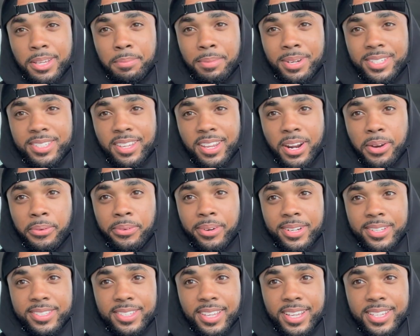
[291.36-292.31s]
much that I
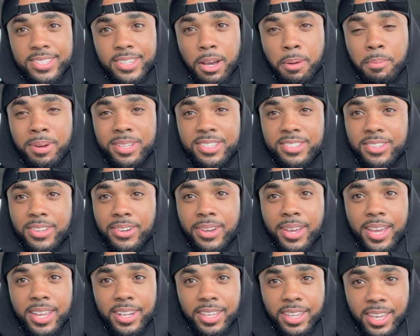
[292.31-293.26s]
wanna say, so I'm gonna just go
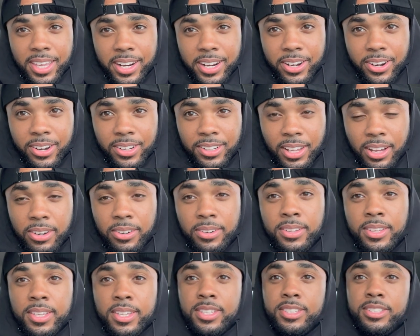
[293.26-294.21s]
ahead and get it all out.
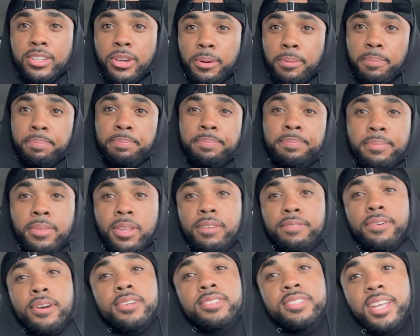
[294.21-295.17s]
So,
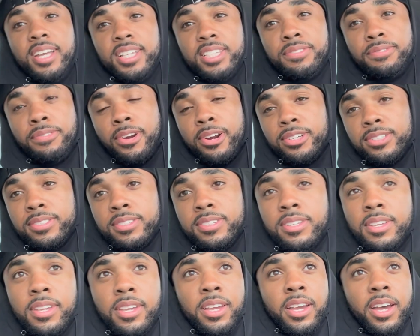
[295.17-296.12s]
first things first,
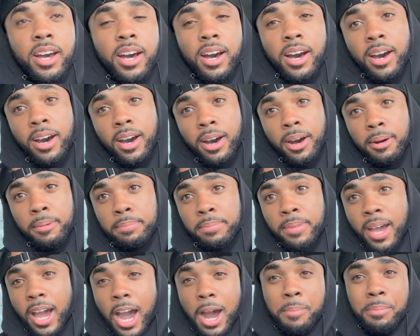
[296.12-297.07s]
uh,
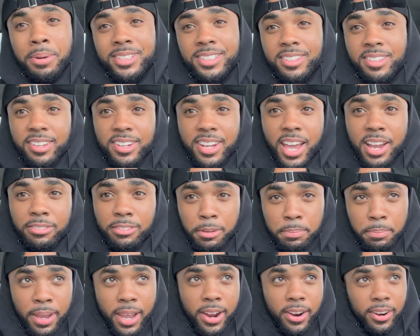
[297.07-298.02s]
how much did that
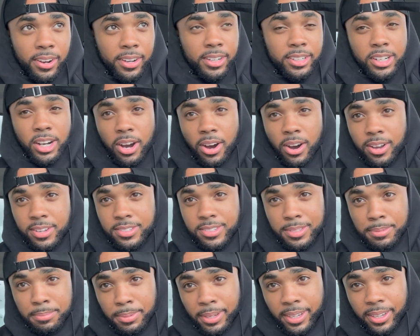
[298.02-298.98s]
repair
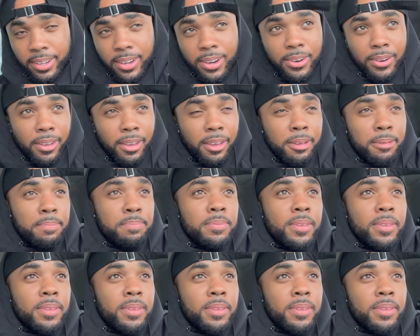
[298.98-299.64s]
cost me, okay?